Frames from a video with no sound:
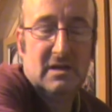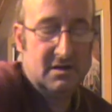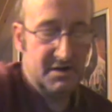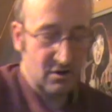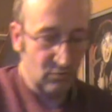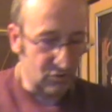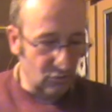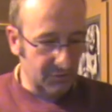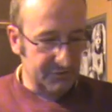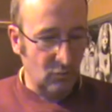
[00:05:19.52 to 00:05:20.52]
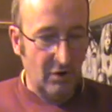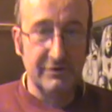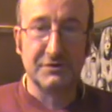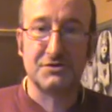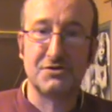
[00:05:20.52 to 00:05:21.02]
Now we'll go on to
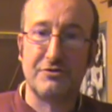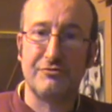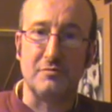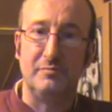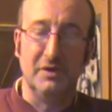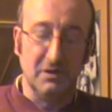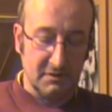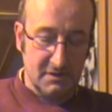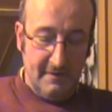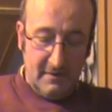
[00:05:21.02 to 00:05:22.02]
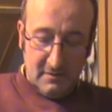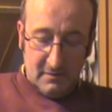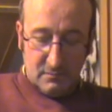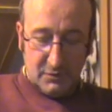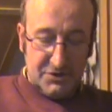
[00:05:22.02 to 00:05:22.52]
Warren's group build,
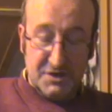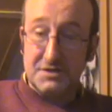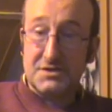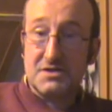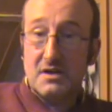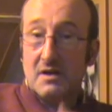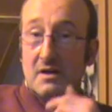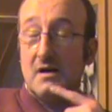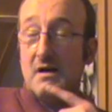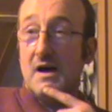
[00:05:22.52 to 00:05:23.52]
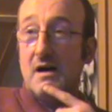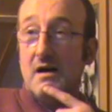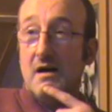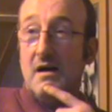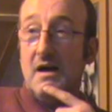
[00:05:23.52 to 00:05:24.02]
which is
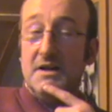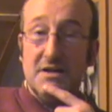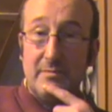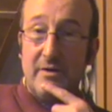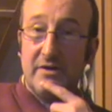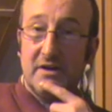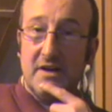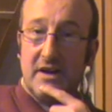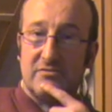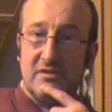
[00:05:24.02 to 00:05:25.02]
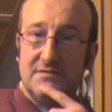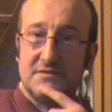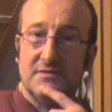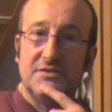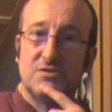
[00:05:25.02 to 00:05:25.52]
any American aircraft
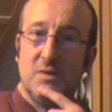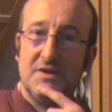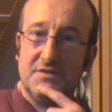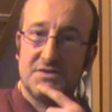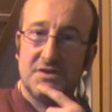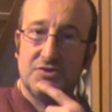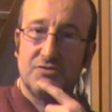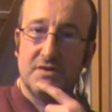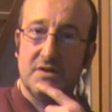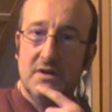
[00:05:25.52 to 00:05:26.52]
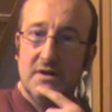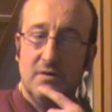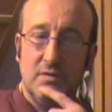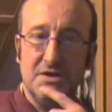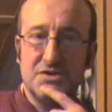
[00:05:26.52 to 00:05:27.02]
of the 20th century.
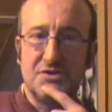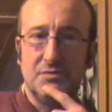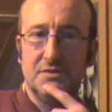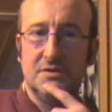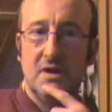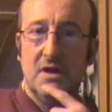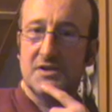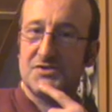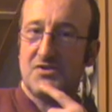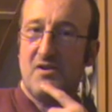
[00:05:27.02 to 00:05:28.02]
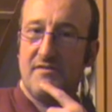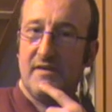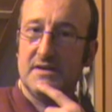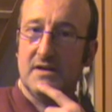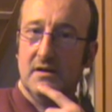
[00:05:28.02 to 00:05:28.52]
Now he's doing a
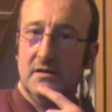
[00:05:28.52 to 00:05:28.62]
starfighter.